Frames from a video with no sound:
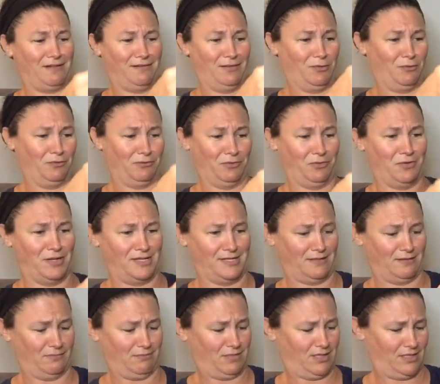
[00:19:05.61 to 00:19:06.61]
I don't know what
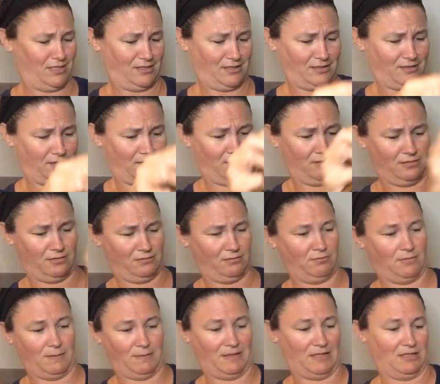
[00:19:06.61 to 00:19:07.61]
rudism is.
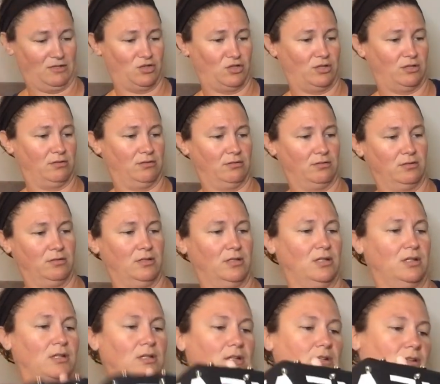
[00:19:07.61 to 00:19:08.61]
Maybe I should
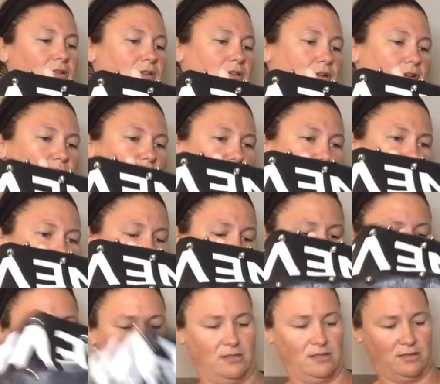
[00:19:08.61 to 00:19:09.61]
know what that
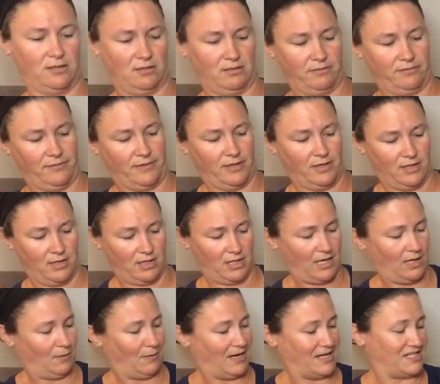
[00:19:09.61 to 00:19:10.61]
is.
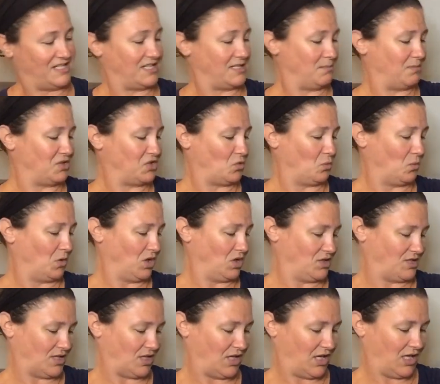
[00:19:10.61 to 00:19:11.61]
Anyway, it says a bunch of
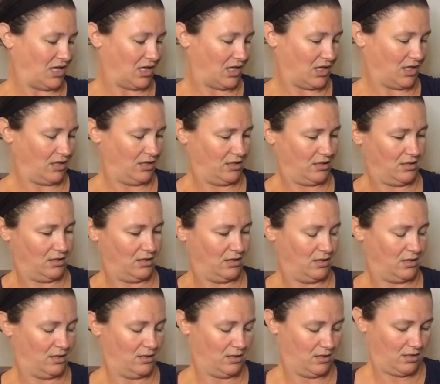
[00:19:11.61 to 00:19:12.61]
words on here.
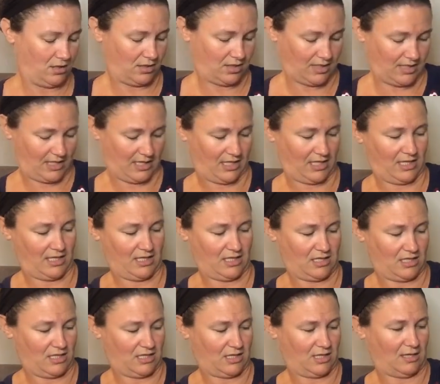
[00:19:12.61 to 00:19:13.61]

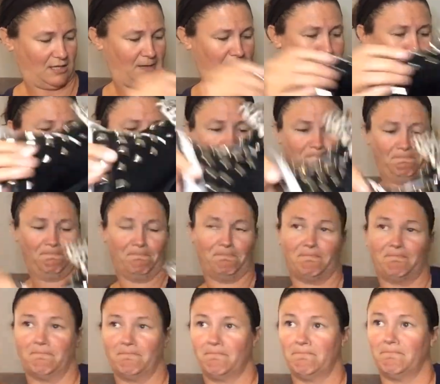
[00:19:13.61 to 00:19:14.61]
And um,
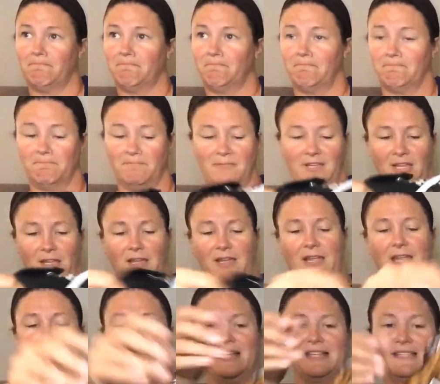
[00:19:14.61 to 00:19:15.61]

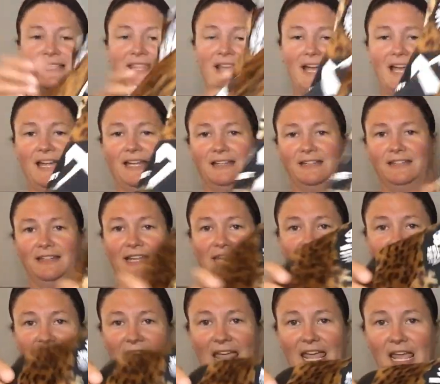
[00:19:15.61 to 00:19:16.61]
it has that
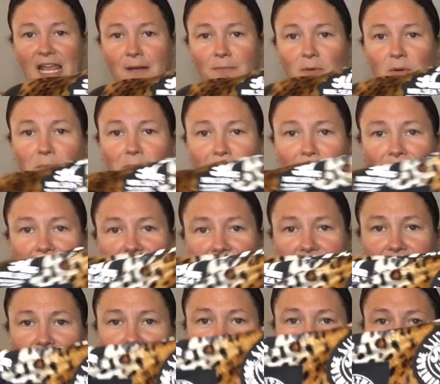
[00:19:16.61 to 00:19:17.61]
like animal
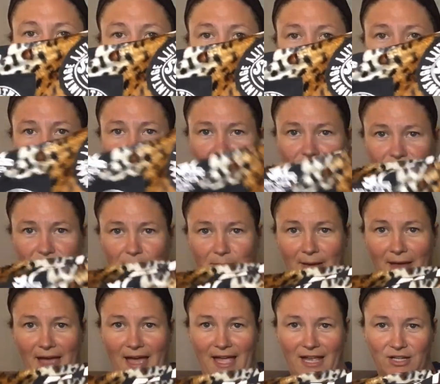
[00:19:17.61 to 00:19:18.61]
print and all those
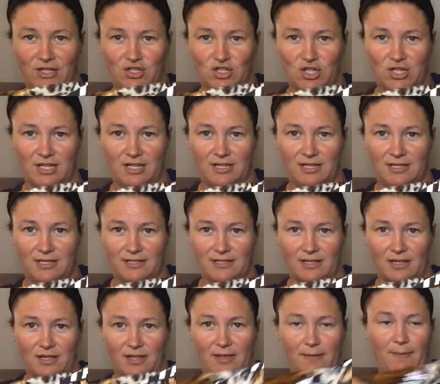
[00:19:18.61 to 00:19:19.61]
patches
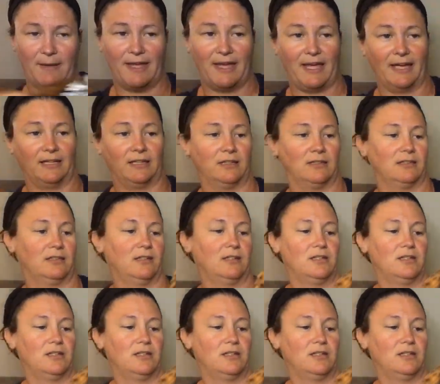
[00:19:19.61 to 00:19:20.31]
on the back.